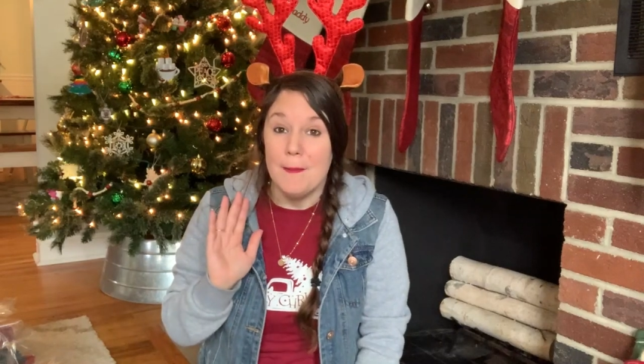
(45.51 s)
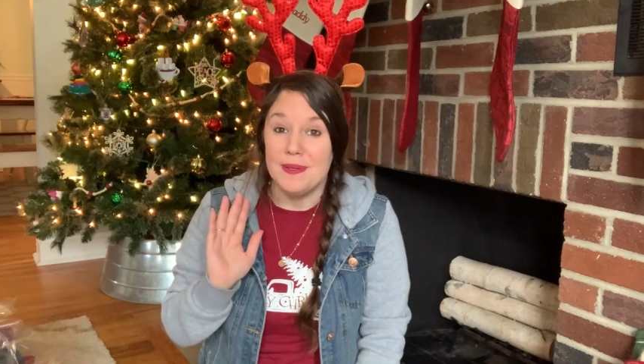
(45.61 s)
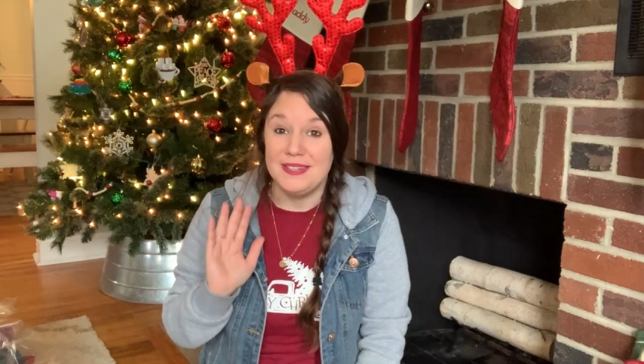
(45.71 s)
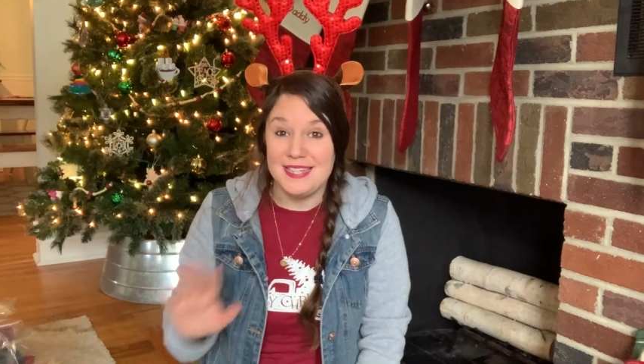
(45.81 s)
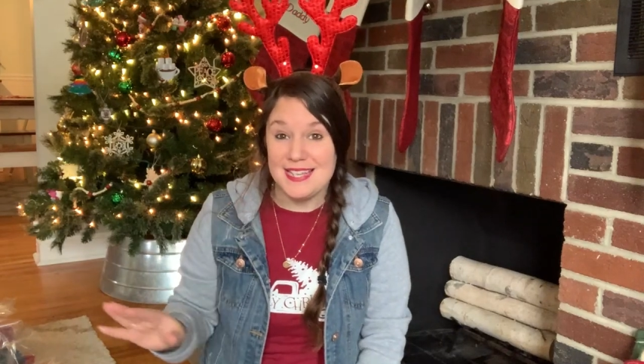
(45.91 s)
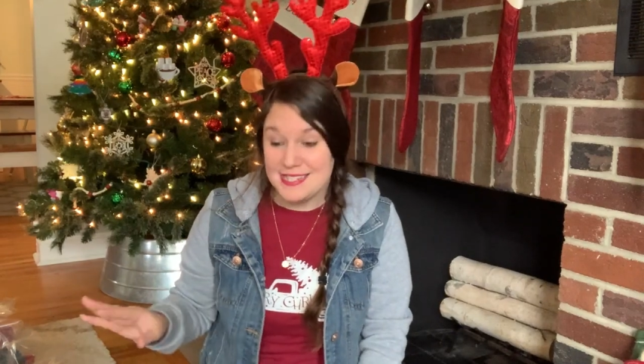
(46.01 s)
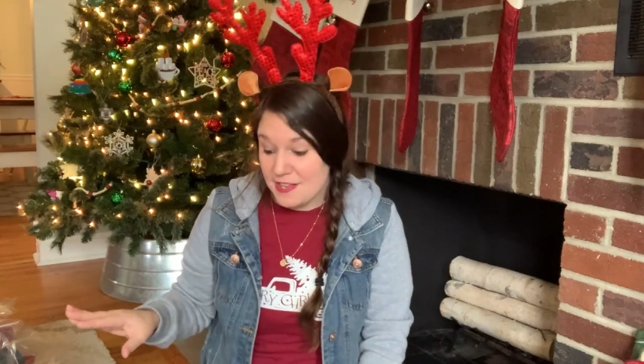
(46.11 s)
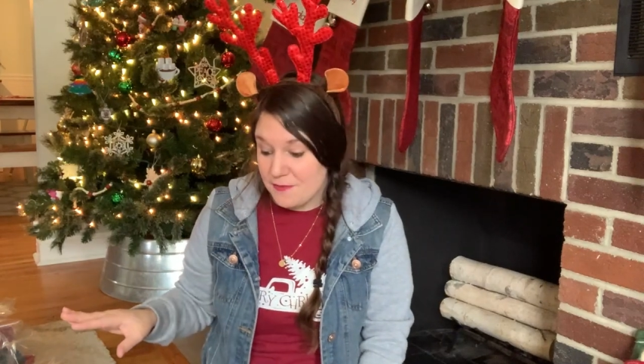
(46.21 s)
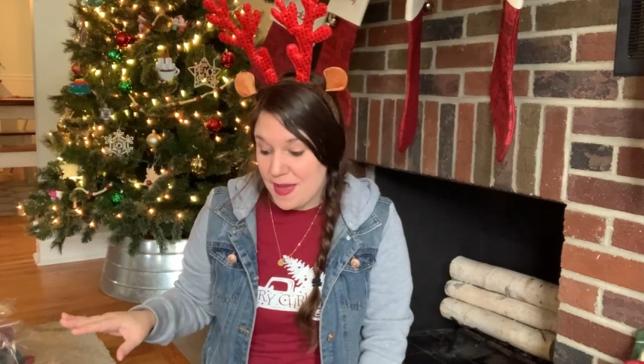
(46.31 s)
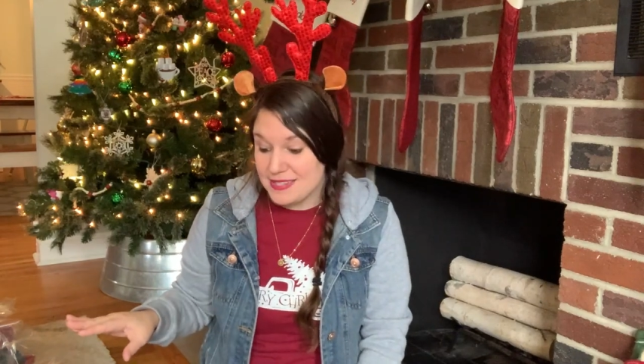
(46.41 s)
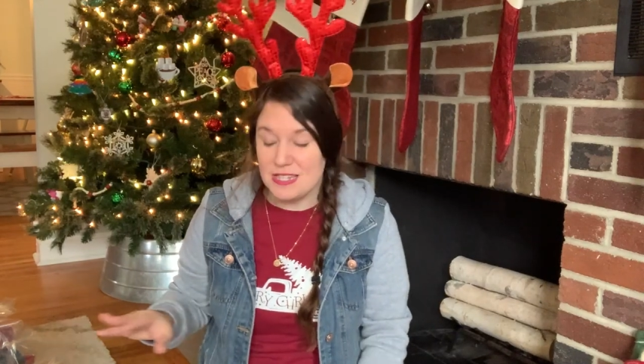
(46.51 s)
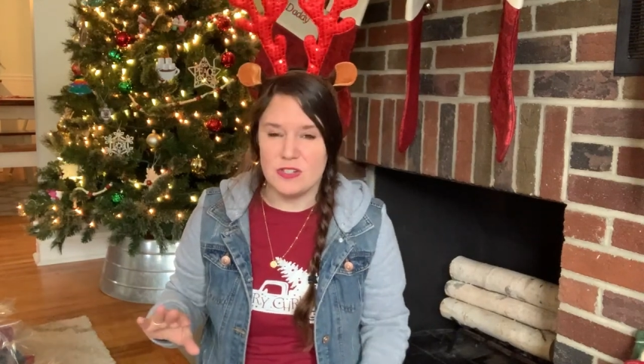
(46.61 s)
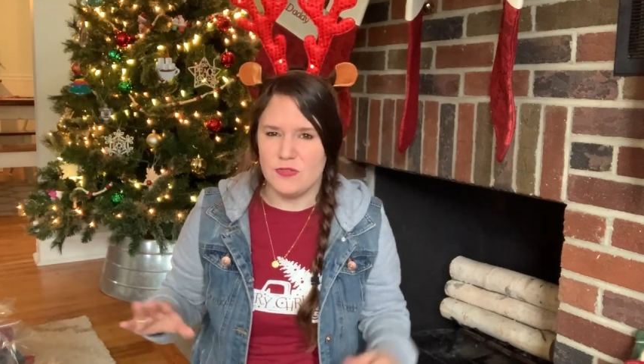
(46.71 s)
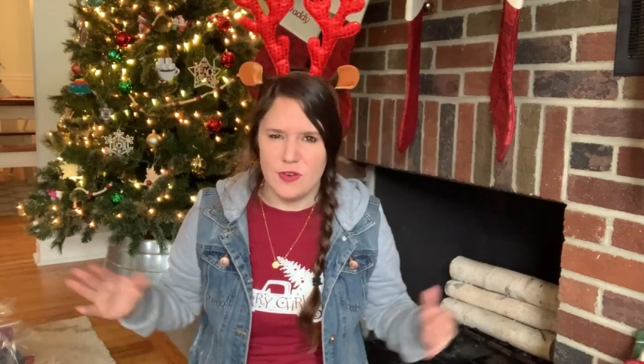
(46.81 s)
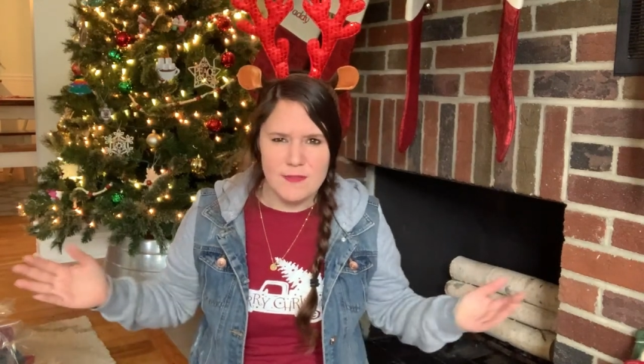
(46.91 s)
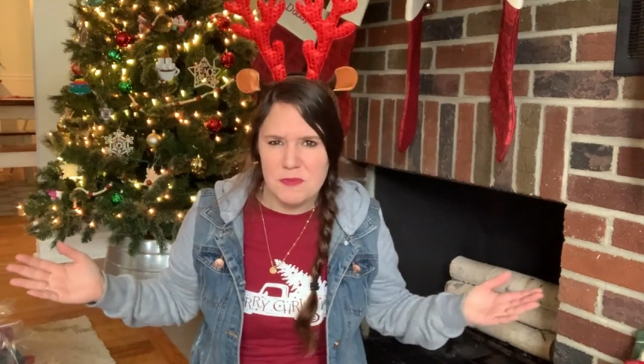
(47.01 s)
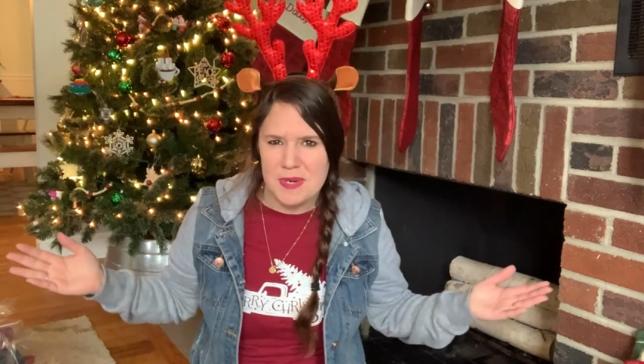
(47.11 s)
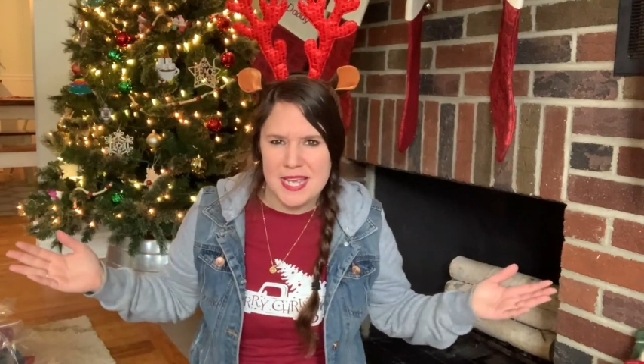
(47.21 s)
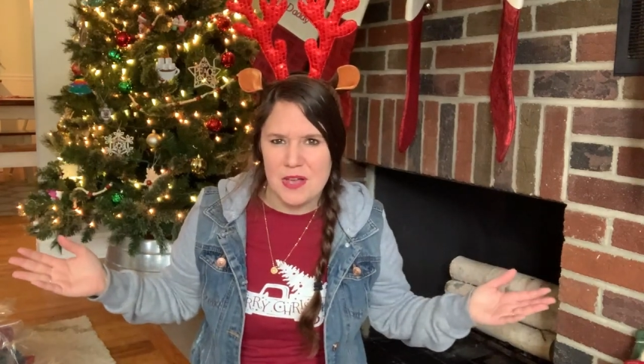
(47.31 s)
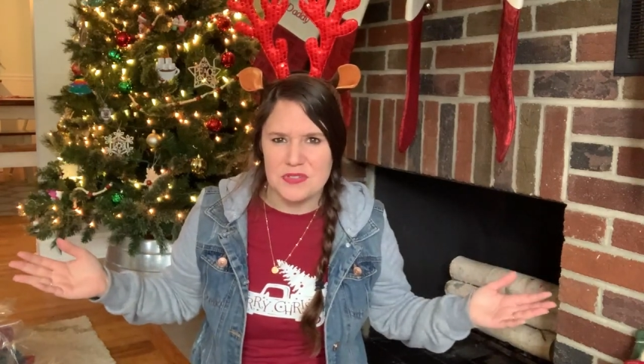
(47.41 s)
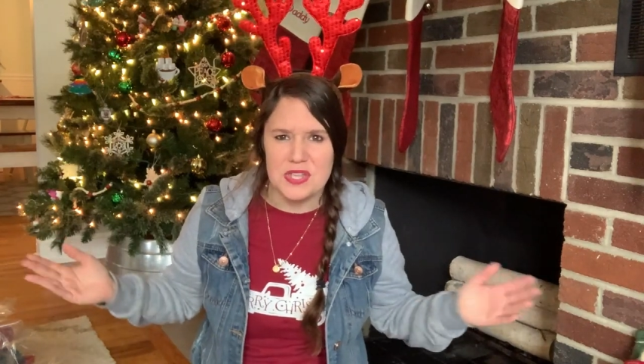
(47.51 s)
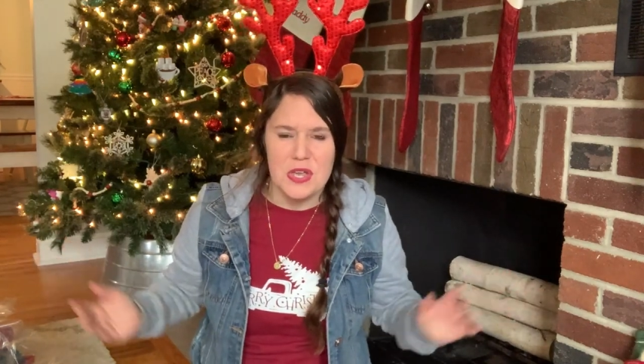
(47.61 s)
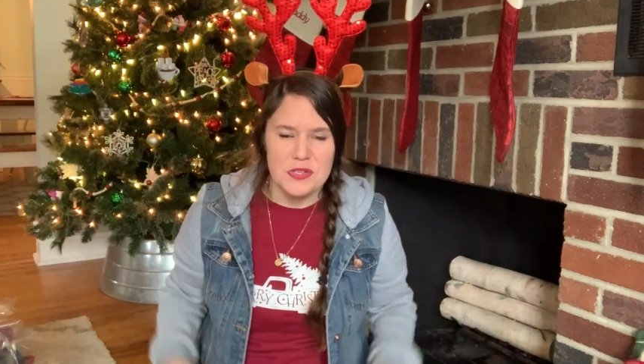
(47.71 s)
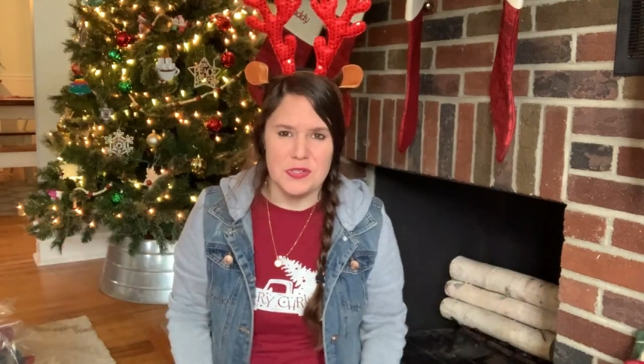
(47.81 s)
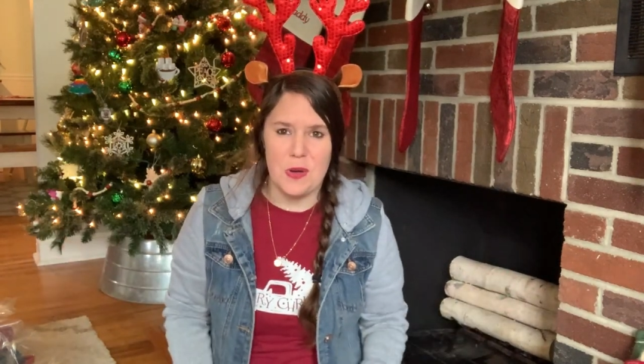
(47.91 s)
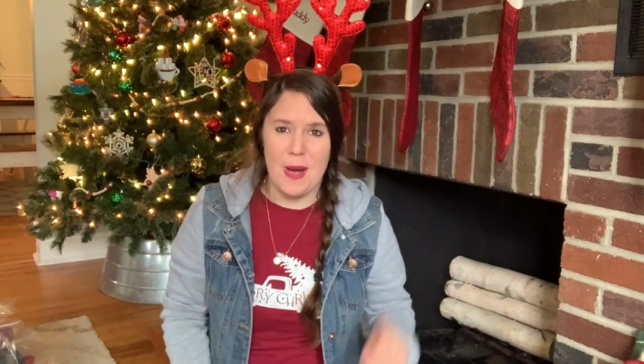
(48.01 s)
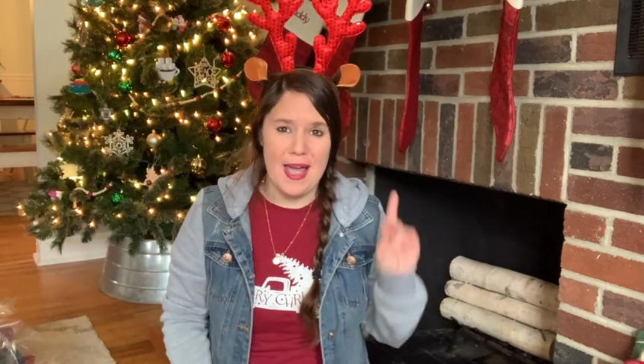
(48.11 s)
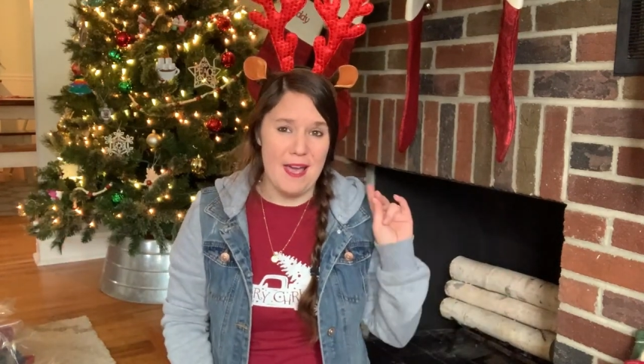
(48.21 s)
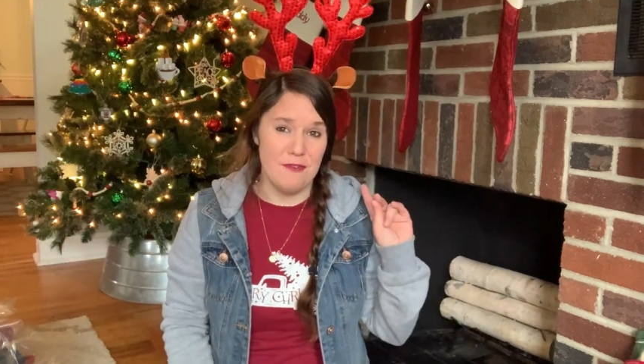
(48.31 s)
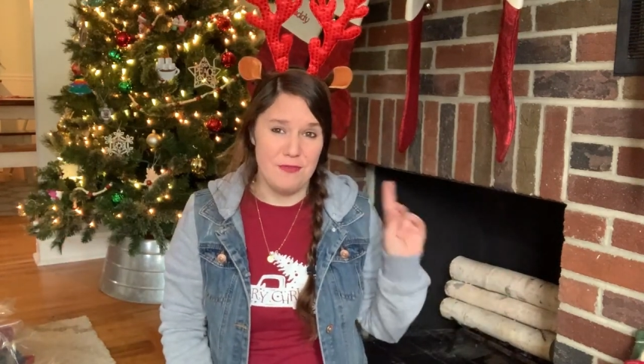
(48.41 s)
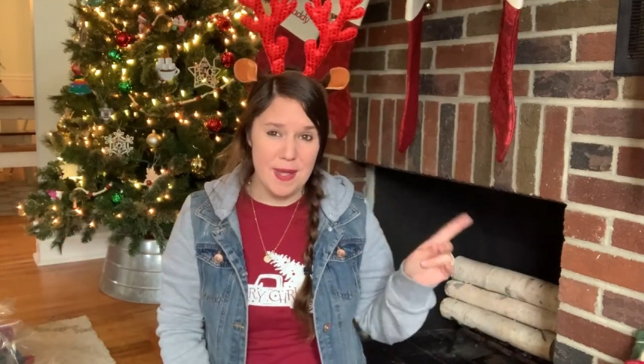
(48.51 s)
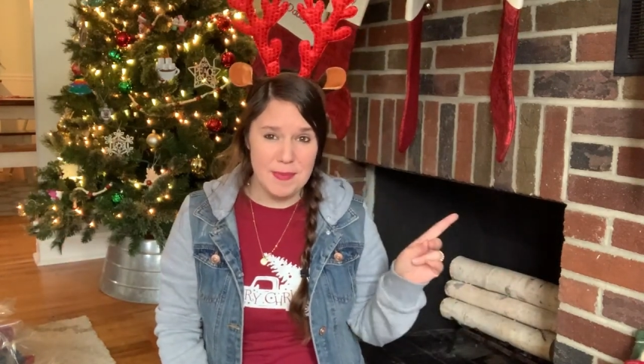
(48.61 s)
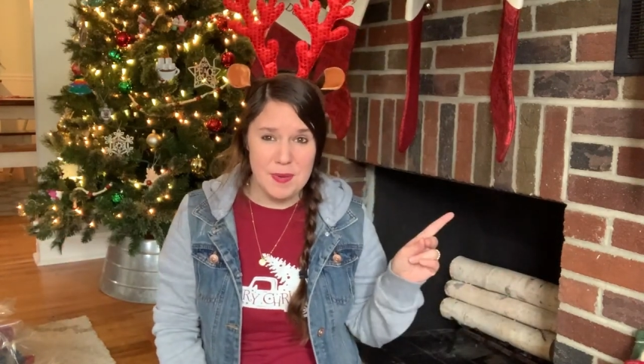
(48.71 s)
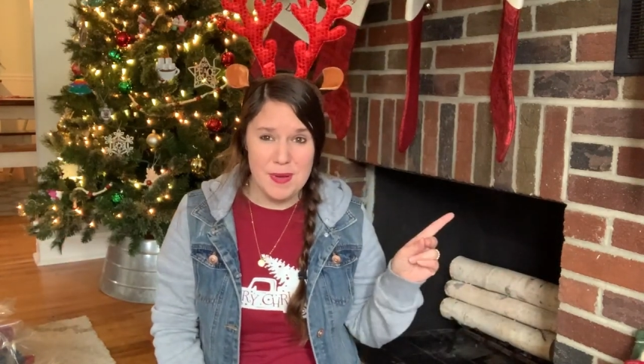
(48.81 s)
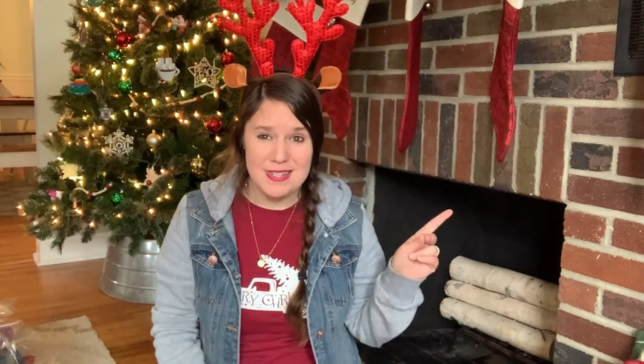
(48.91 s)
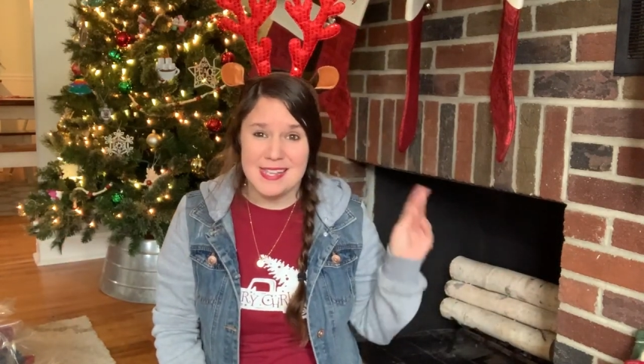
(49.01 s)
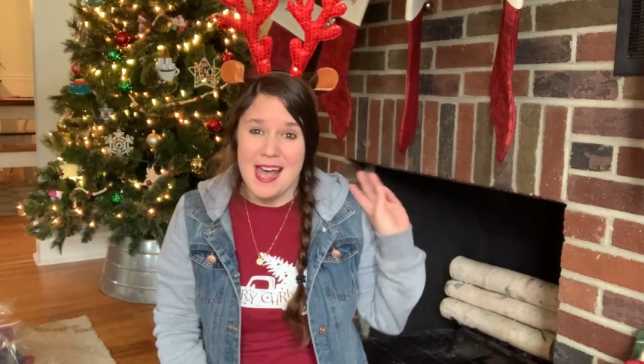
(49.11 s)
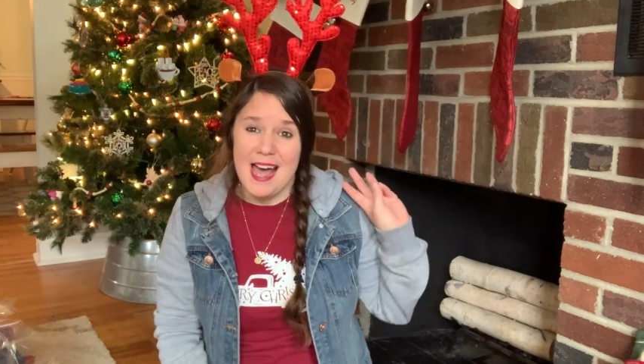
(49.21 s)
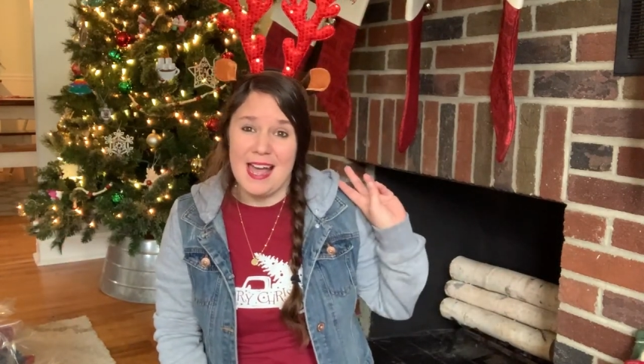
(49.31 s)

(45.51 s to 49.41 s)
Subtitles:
But these gift baskets are for everybody else. So I have family ones.